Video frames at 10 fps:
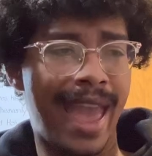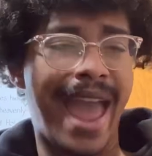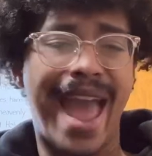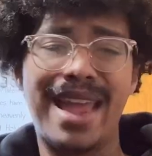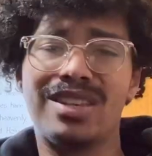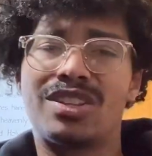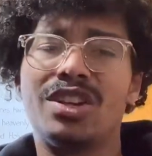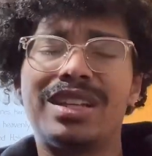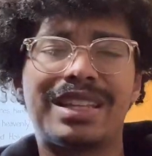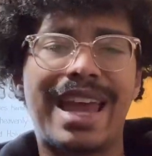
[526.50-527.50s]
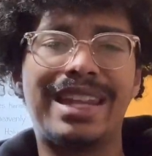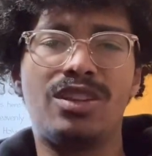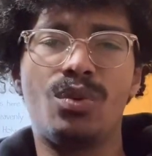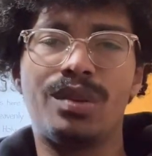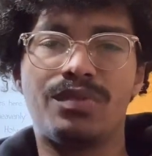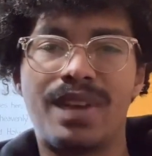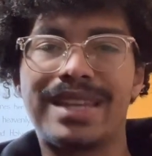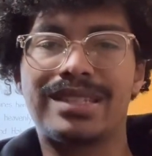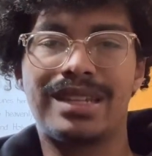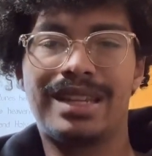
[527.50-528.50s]
And he's good at getting you
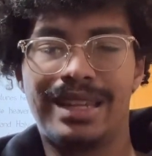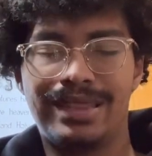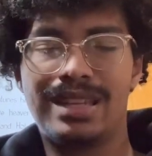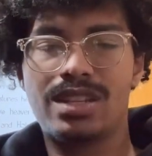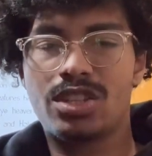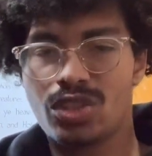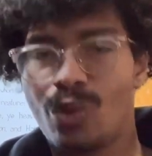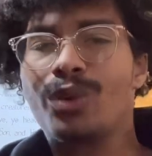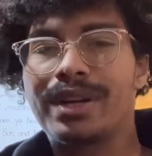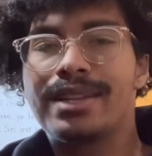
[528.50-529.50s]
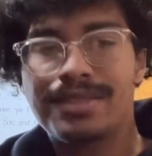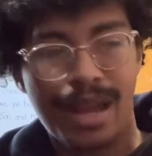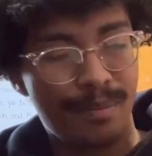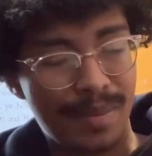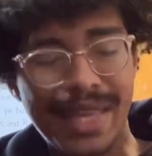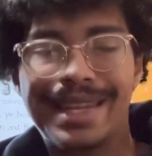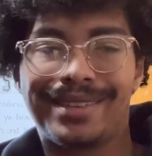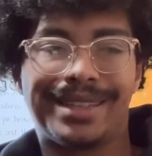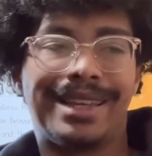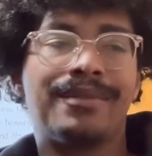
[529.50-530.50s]
invested in these stories
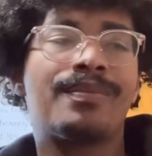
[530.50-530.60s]
immediately.